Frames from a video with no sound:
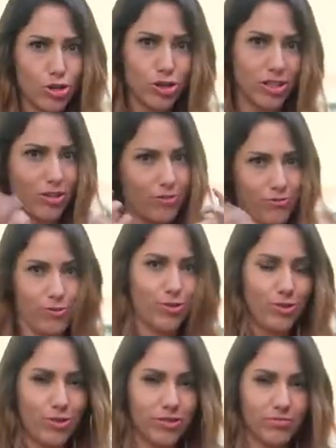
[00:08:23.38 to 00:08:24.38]
good
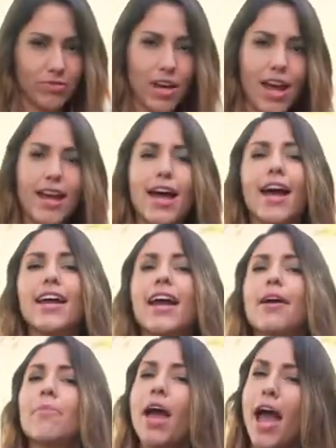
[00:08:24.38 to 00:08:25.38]
food, and
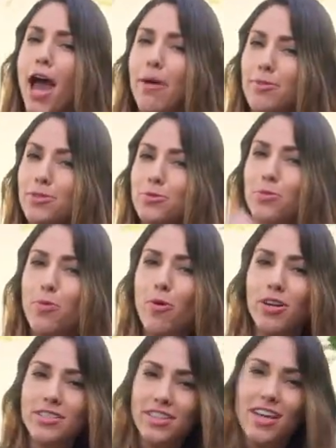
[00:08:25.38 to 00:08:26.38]
I am happy to
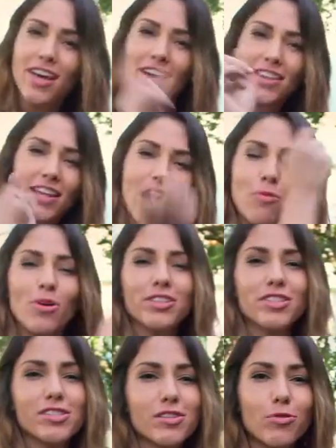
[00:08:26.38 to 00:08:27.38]
report that
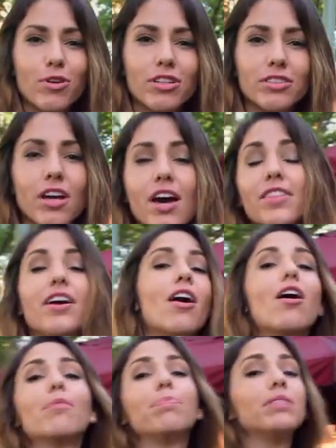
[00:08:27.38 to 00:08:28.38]
at Walt Disney World
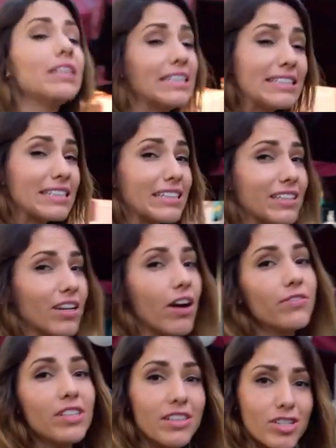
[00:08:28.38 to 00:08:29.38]
there are plenty
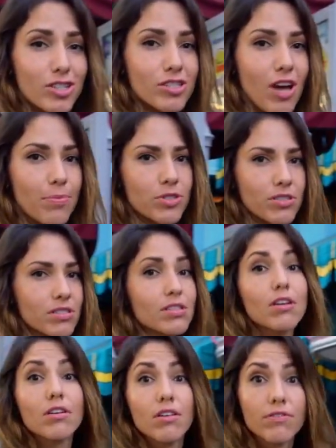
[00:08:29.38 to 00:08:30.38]
of delicious
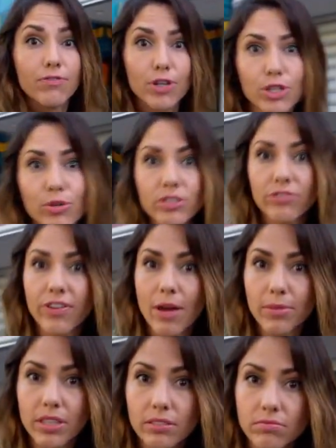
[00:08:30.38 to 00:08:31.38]
options for you and
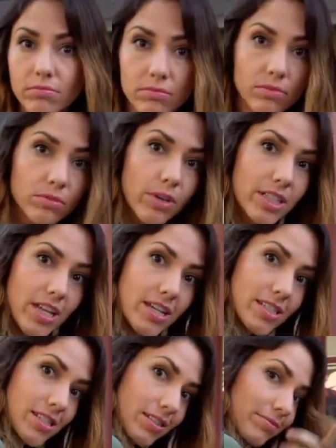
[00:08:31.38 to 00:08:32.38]
your family.
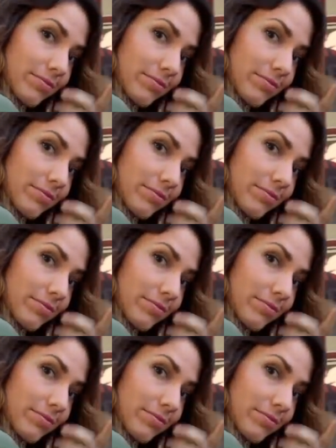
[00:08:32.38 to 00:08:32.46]
Want a taste?